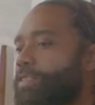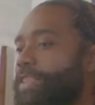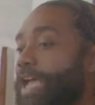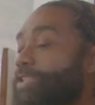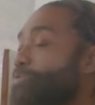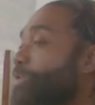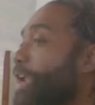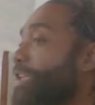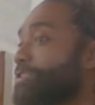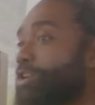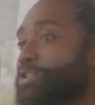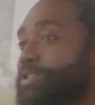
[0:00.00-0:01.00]
that's when I
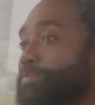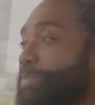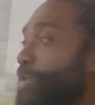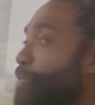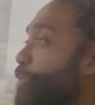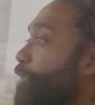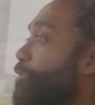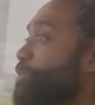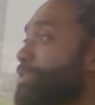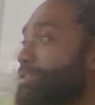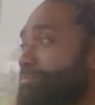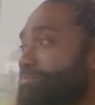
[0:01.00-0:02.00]
start to be real
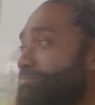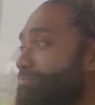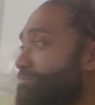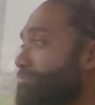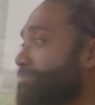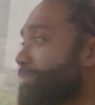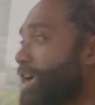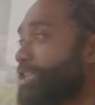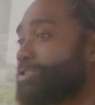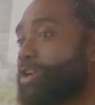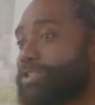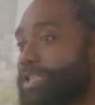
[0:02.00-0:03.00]
with them. I
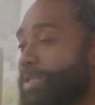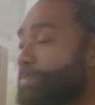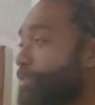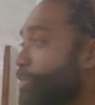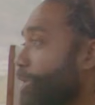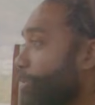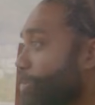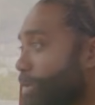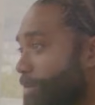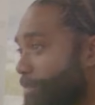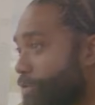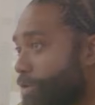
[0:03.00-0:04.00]
start to keep it real with
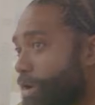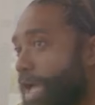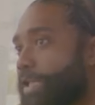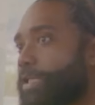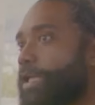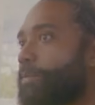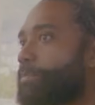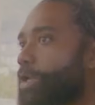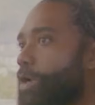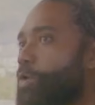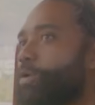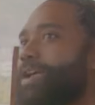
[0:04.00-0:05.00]
them. You know, I let them
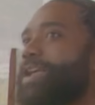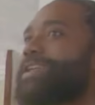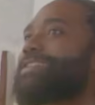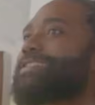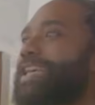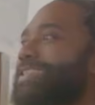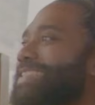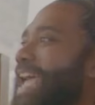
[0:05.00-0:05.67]
know just